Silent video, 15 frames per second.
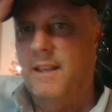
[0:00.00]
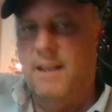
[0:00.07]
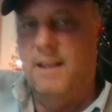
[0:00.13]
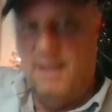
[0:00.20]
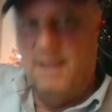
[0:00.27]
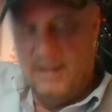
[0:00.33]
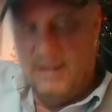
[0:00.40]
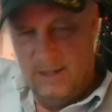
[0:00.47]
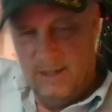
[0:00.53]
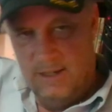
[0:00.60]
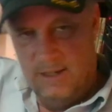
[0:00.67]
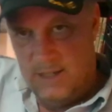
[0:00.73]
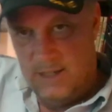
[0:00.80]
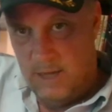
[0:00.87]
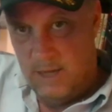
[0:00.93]
is
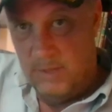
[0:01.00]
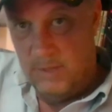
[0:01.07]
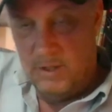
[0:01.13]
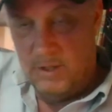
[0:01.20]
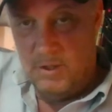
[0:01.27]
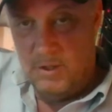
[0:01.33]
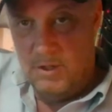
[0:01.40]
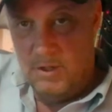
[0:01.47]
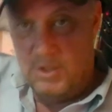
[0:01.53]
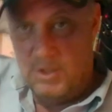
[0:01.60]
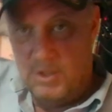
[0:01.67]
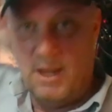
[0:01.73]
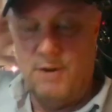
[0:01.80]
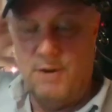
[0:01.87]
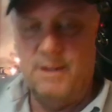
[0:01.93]
coming to you.
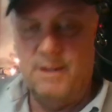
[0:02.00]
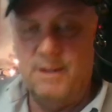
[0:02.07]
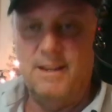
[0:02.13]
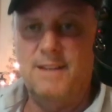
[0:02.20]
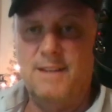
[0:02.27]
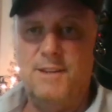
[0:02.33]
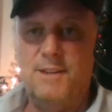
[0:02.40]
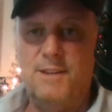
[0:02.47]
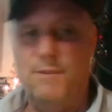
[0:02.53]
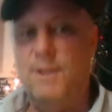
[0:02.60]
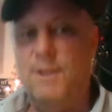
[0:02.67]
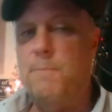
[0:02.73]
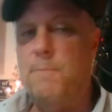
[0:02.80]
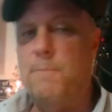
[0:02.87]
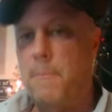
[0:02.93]
Shadownet.tv
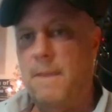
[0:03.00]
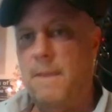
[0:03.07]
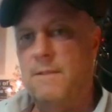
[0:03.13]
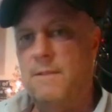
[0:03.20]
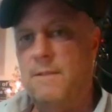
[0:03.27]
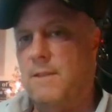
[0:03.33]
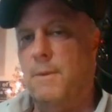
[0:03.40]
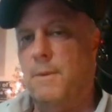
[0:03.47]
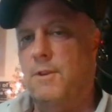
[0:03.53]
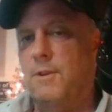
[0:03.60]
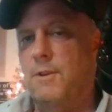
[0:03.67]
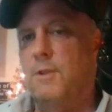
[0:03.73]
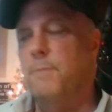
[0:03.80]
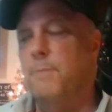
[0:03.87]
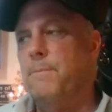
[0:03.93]
is coming to
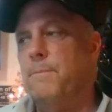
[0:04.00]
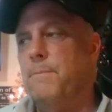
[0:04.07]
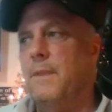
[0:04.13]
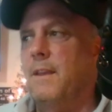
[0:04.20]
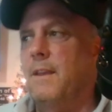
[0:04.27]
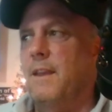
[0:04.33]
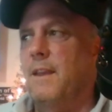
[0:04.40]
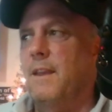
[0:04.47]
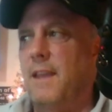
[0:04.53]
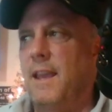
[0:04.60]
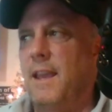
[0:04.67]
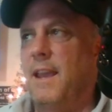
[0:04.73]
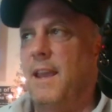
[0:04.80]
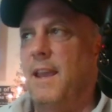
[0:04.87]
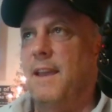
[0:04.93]
you.
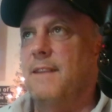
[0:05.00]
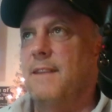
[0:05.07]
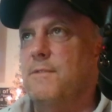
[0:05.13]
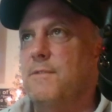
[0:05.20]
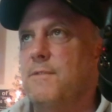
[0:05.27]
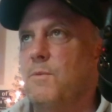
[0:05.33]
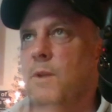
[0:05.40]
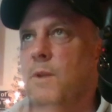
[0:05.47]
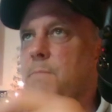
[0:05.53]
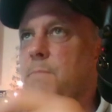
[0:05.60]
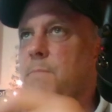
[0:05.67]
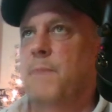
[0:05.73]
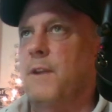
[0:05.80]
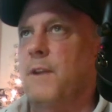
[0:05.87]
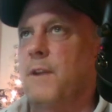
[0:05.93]
And what
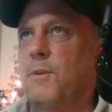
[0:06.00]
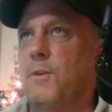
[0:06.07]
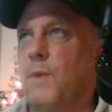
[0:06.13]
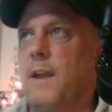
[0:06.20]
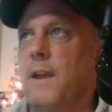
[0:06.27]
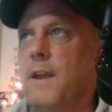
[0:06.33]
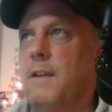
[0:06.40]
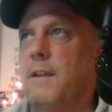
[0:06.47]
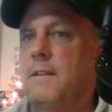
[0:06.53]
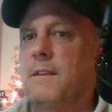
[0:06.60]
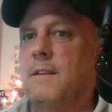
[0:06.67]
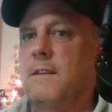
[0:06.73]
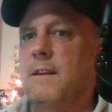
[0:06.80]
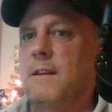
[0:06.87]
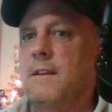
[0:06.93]
better way
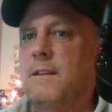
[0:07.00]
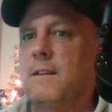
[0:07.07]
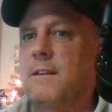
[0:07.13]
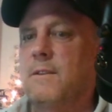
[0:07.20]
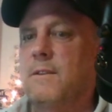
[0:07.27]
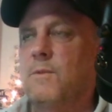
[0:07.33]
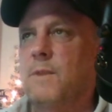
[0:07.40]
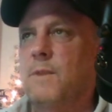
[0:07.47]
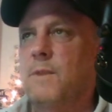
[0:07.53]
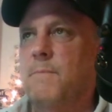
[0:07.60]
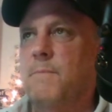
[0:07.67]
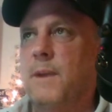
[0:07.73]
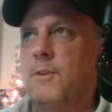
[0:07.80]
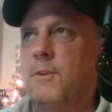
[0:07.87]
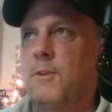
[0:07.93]

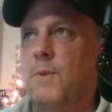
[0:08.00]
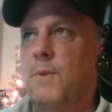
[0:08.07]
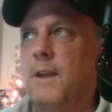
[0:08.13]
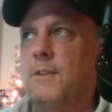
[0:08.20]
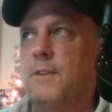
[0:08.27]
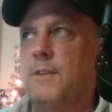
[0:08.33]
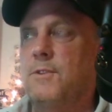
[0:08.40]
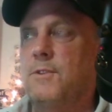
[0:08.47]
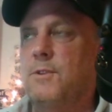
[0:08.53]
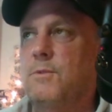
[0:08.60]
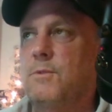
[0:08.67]
to